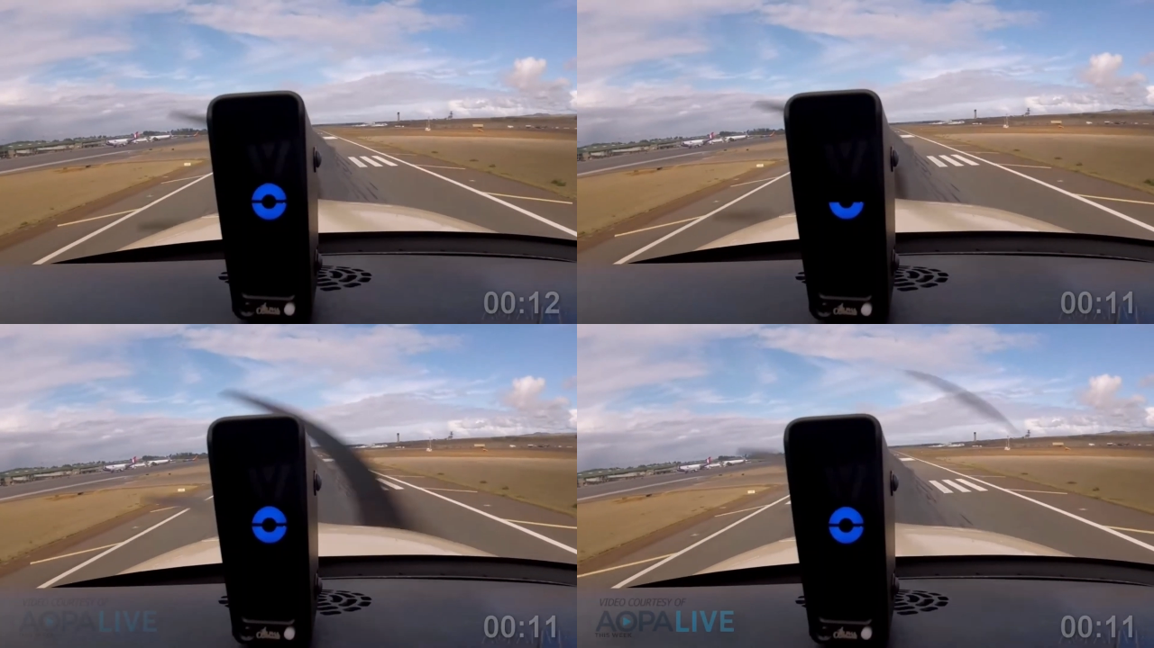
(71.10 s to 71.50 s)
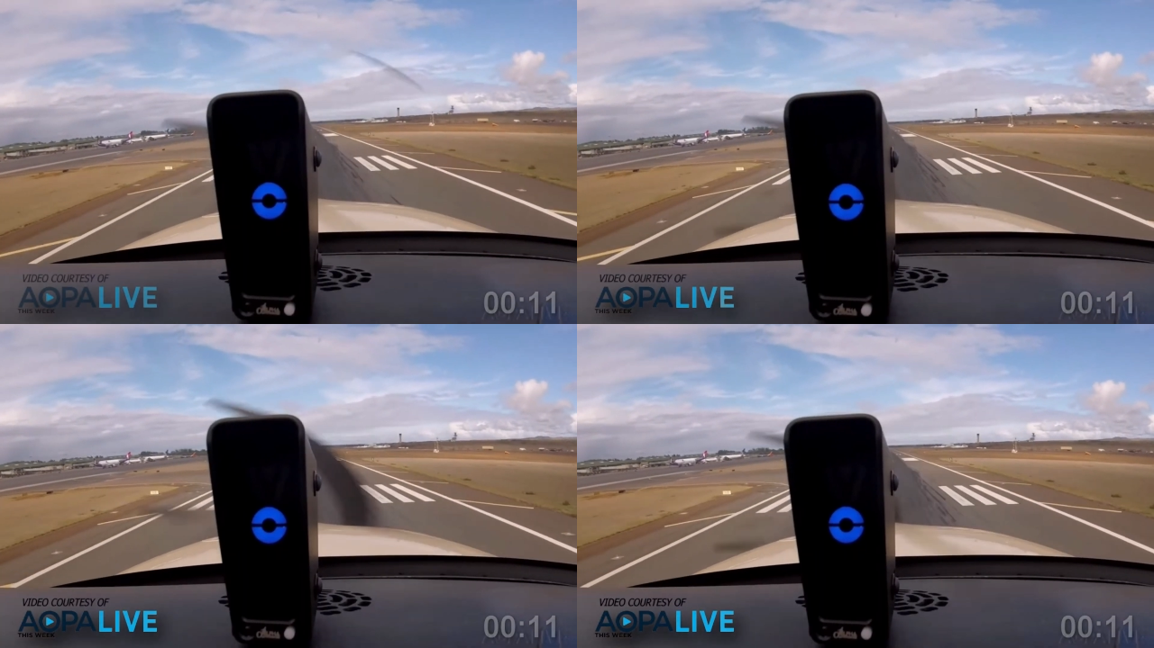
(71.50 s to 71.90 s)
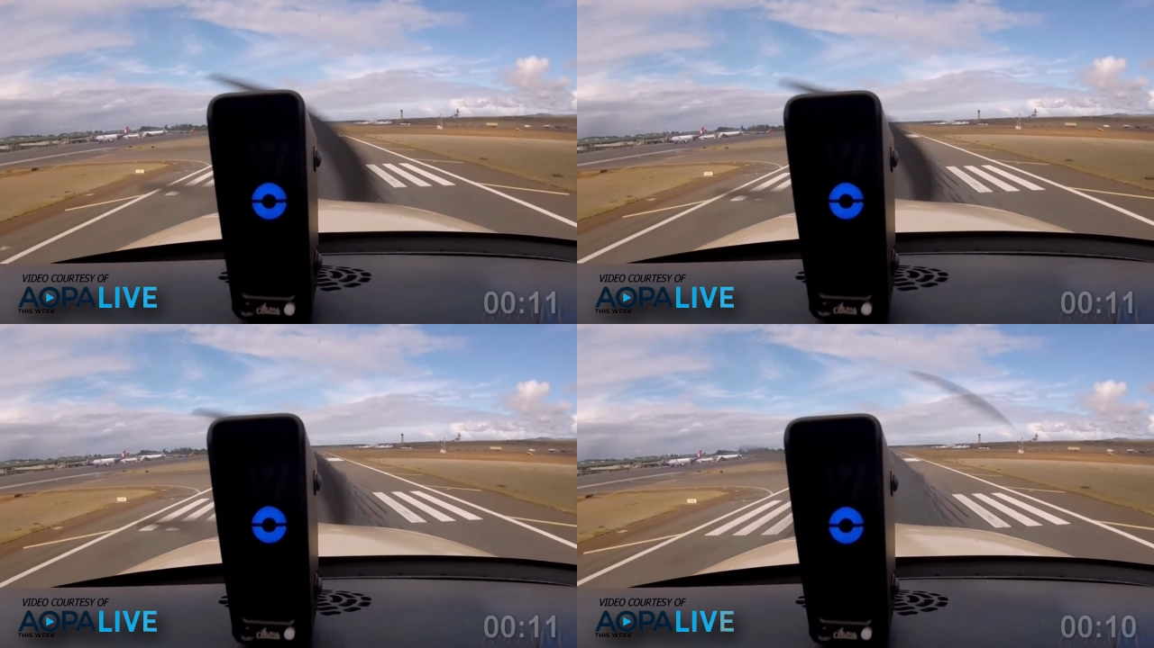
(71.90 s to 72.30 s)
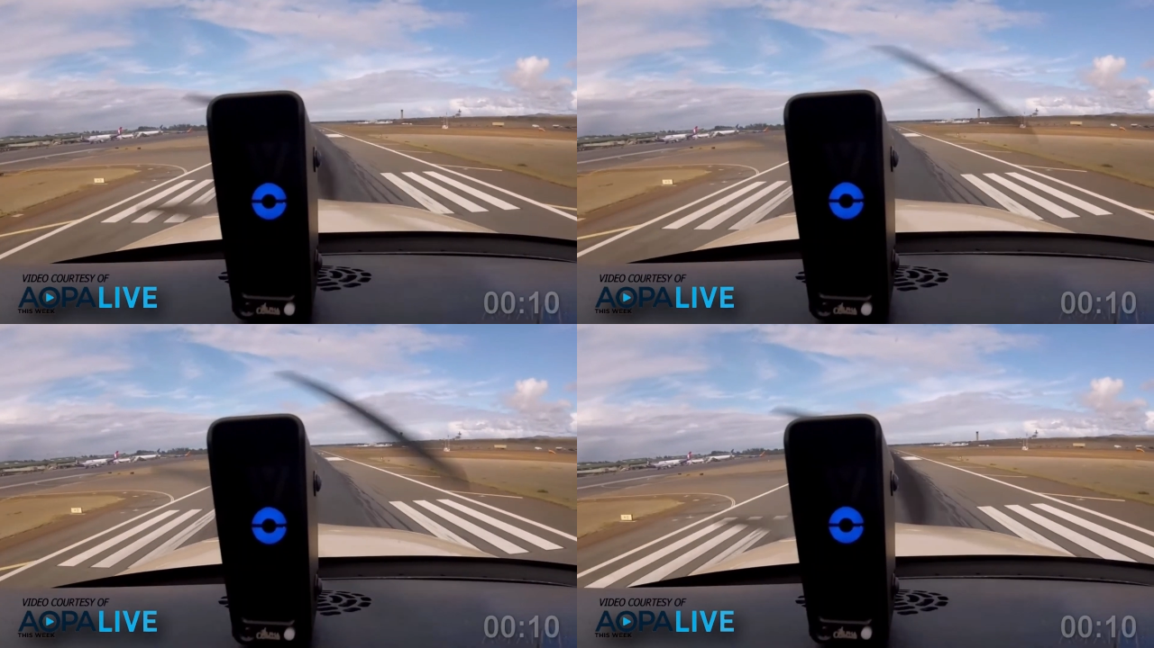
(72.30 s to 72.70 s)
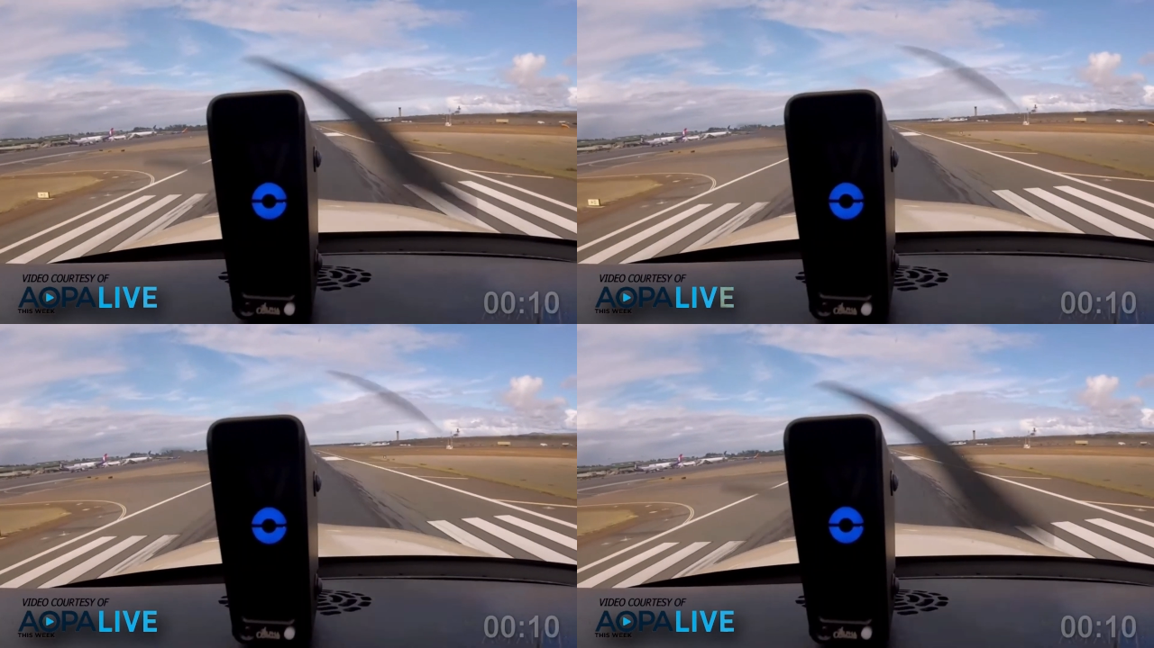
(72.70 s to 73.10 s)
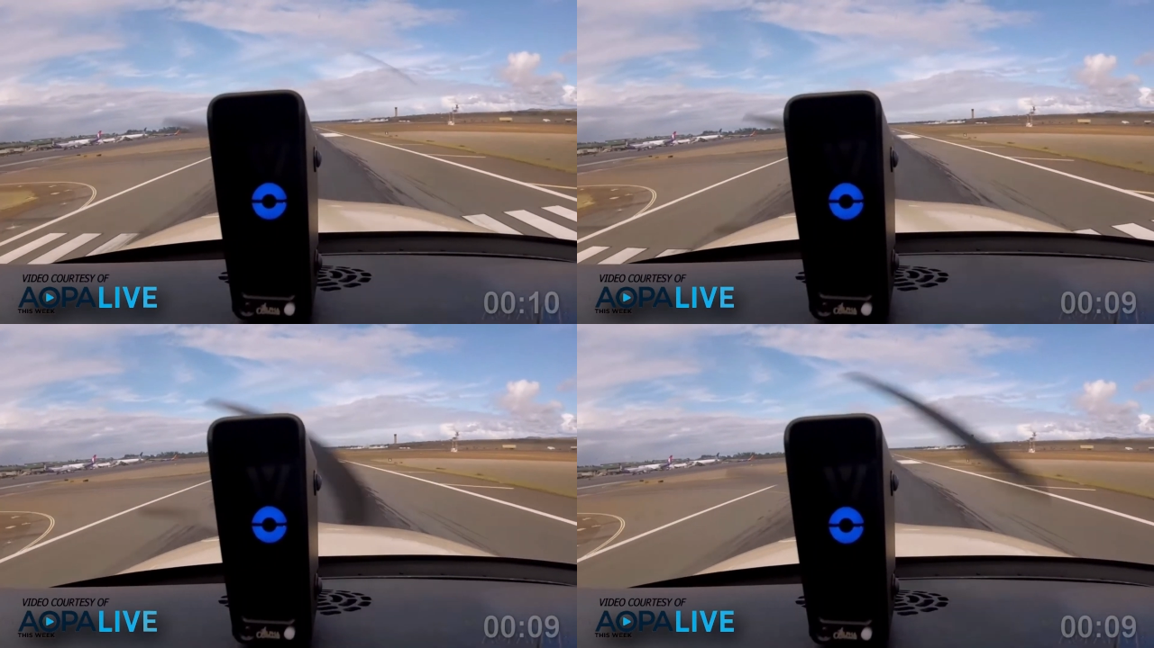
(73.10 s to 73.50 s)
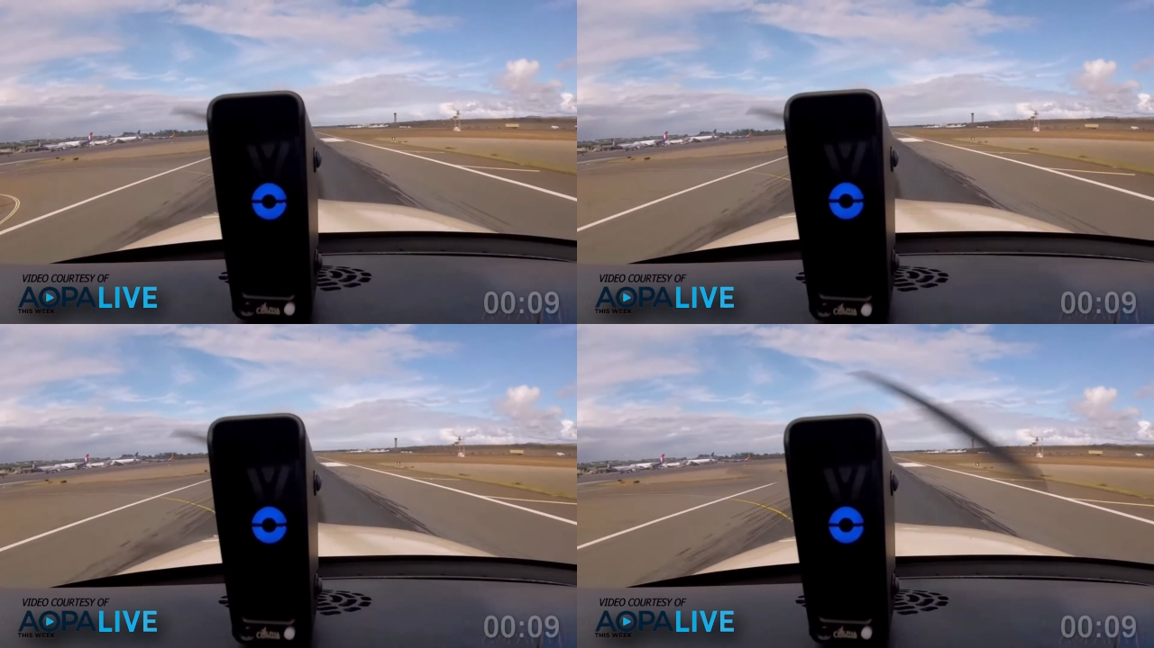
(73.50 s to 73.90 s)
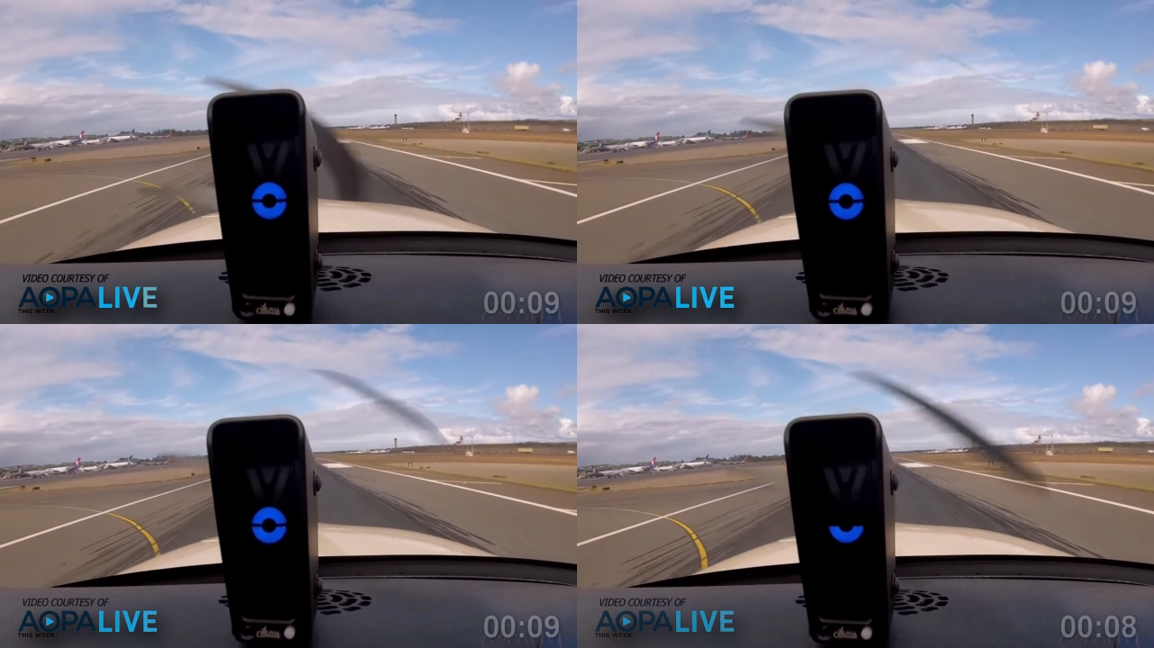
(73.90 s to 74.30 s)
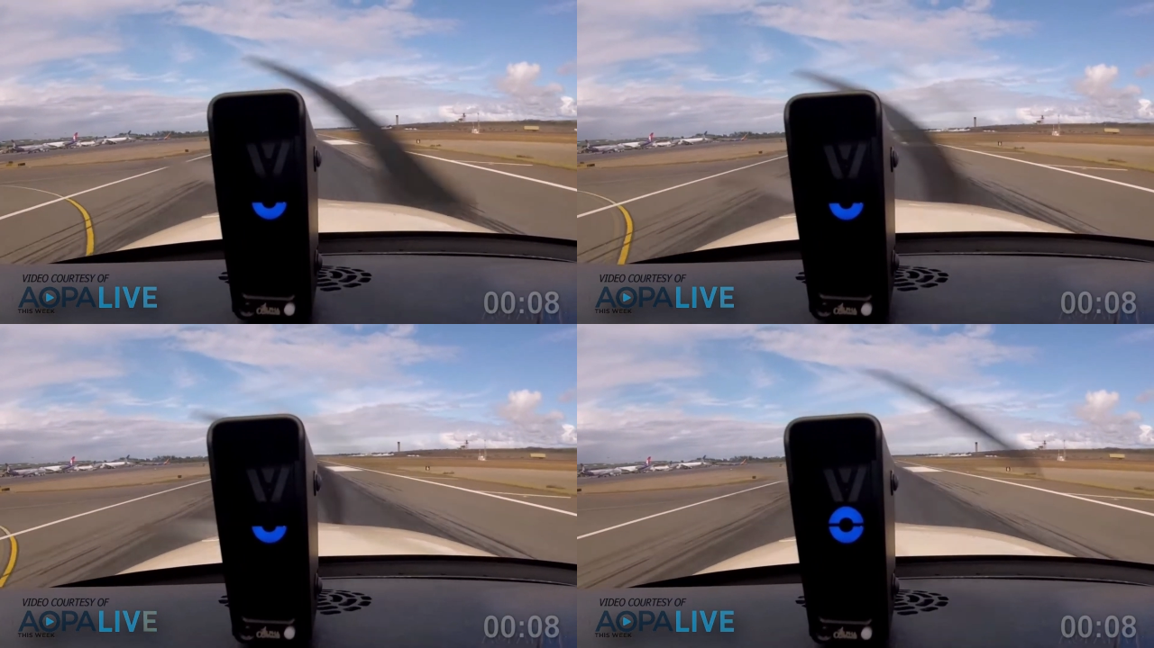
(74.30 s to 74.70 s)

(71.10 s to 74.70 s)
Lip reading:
No face is visible, so there are no lips to read.